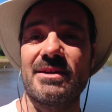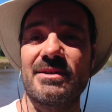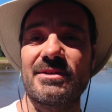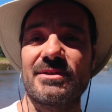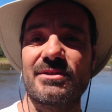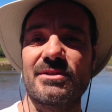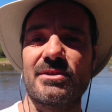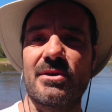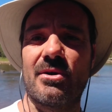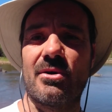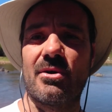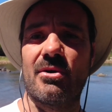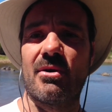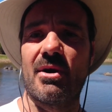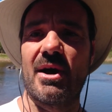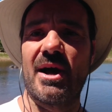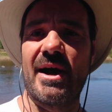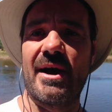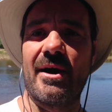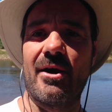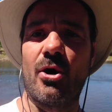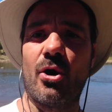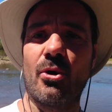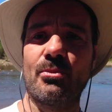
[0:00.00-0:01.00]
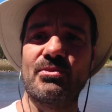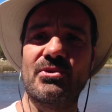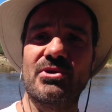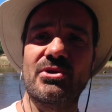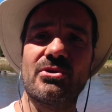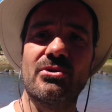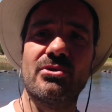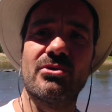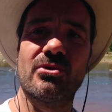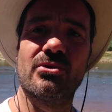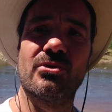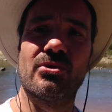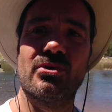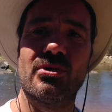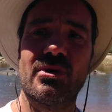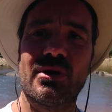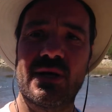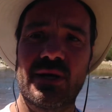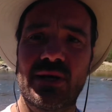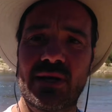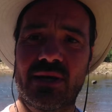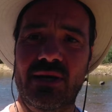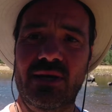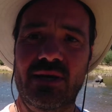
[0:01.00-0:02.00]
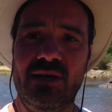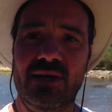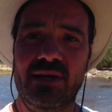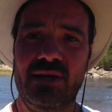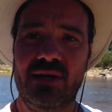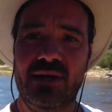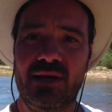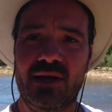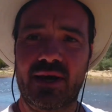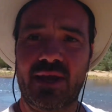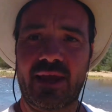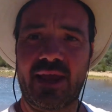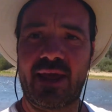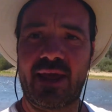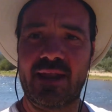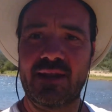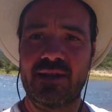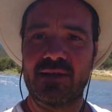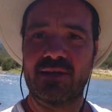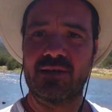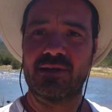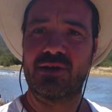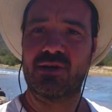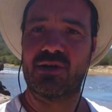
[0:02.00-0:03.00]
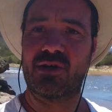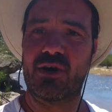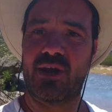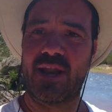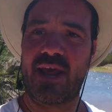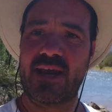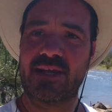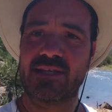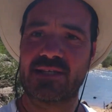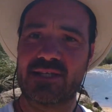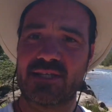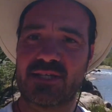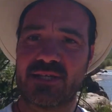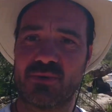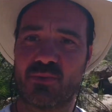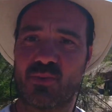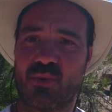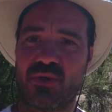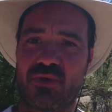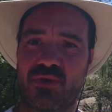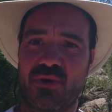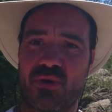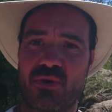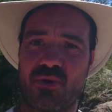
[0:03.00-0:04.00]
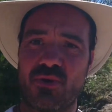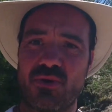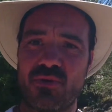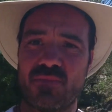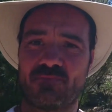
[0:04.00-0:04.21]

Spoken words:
So I hope to again connect with you